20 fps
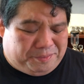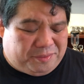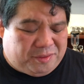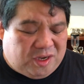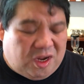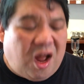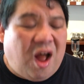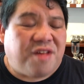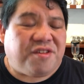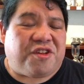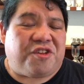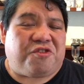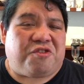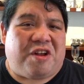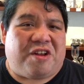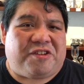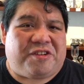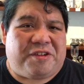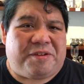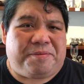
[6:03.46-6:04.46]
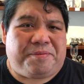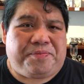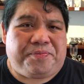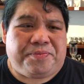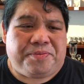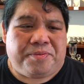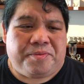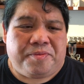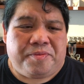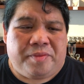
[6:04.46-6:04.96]
concentration.
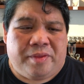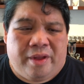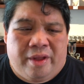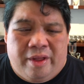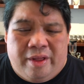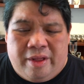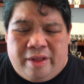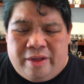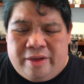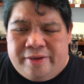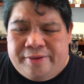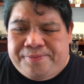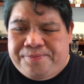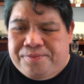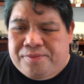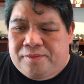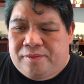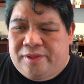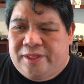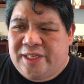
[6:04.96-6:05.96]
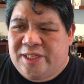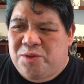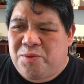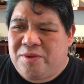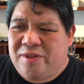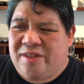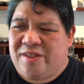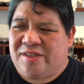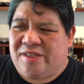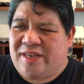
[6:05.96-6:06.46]
This
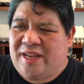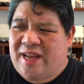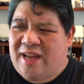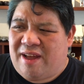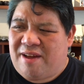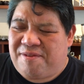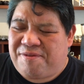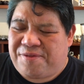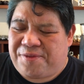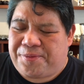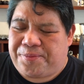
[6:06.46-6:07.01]
one doesn't have,